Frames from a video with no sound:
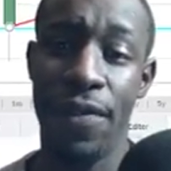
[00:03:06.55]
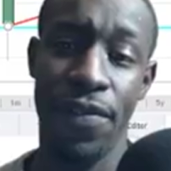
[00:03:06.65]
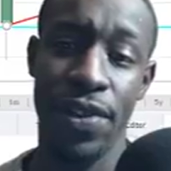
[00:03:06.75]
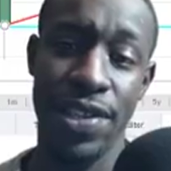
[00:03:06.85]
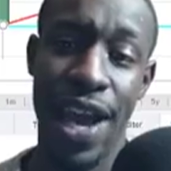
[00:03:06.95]

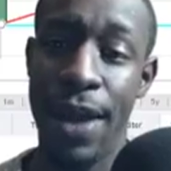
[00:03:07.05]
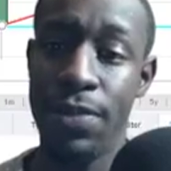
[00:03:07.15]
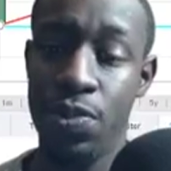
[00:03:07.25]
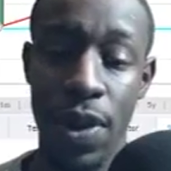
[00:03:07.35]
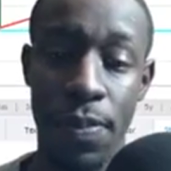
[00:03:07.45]
for
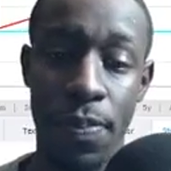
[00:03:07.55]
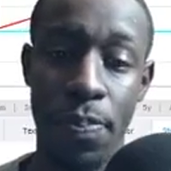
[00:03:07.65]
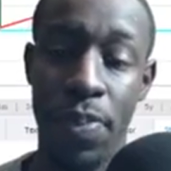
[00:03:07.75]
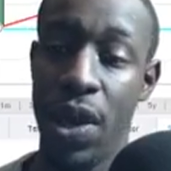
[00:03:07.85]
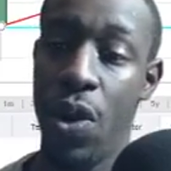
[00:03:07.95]
times when
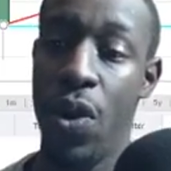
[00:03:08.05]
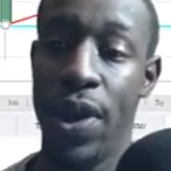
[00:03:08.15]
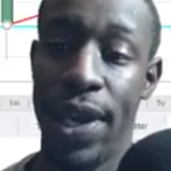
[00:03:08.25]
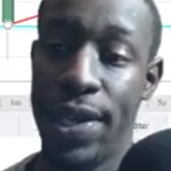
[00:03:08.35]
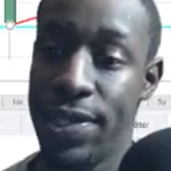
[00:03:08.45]

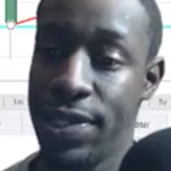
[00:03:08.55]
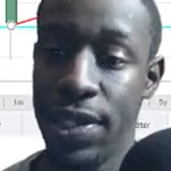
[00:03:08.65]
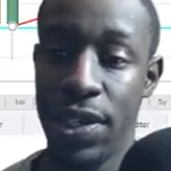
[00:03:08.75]
Bitcoin has